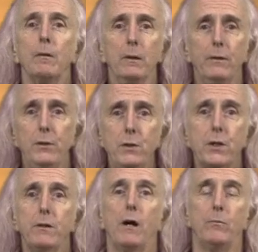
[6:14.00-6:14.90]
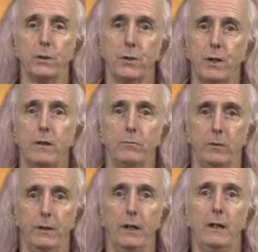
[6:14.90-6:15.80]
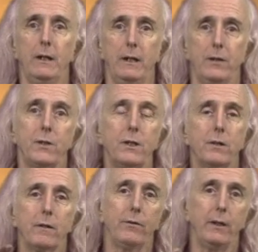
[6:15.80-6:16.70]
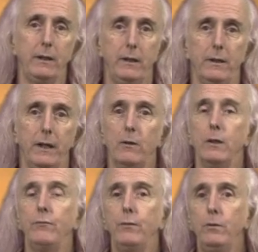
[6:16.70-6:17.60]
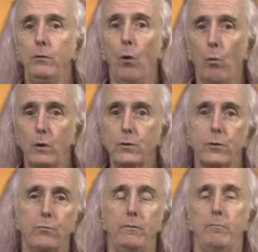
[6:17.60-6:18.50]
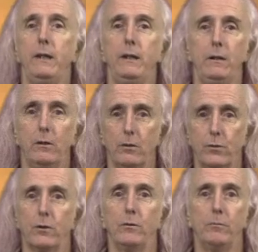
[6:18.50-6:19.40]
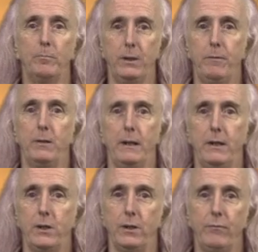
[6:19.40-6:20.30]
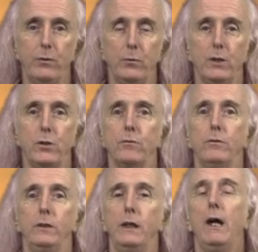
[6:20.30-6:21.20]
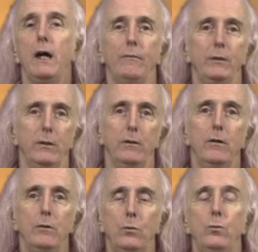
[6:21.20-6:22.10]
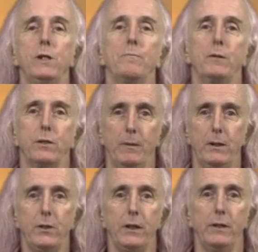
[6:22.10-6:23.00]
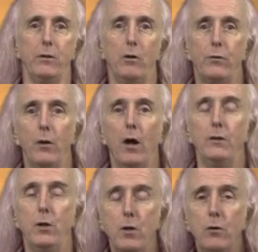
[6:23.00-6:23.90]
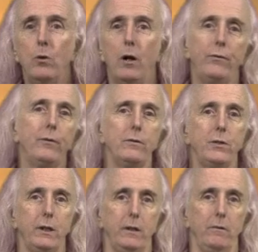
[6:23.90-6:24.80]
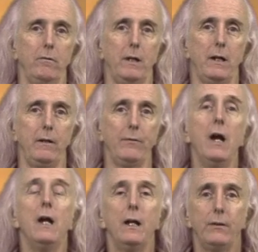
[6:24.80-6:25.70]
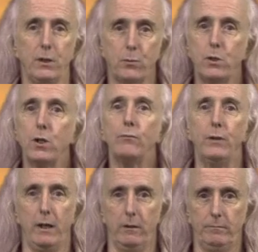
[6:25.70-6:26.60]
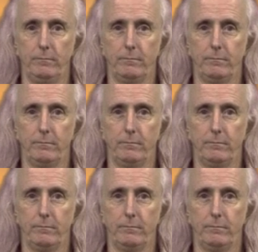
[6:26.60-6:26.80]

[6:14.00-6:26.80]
but the first thing I want to start with is this little thing here. Now, if you want to remain controlled, manipulated, if you enjoy having no responsibility and, and no authority in your life, then switch off now.